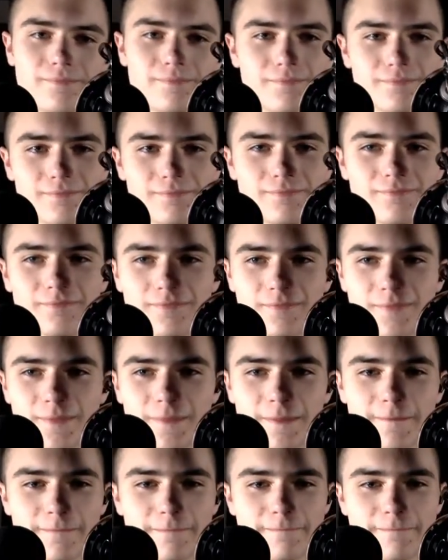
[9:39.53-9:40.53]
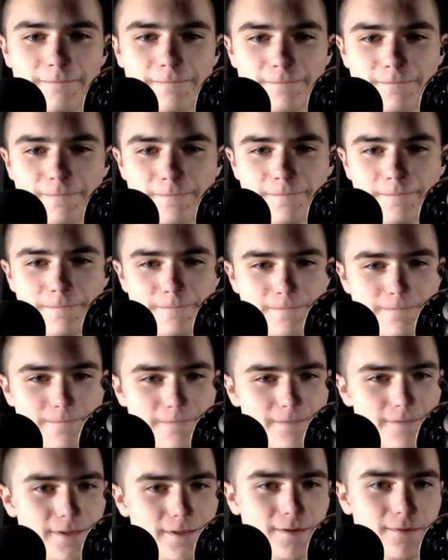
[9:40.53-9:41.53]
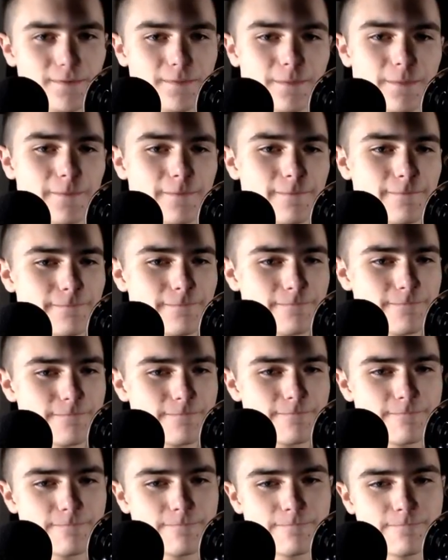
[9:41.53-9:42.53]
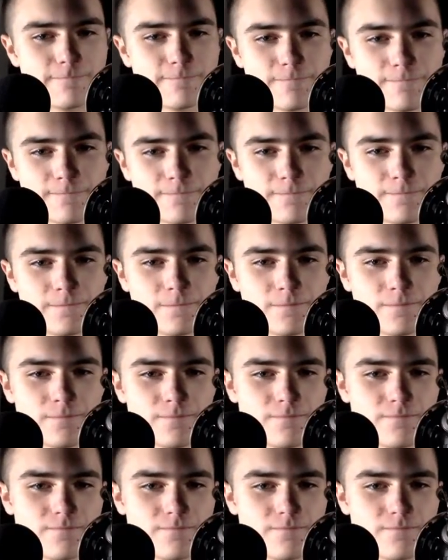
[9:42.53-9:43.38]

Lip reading: I think Tennessee, like I said, I think we'll beat South Carolina.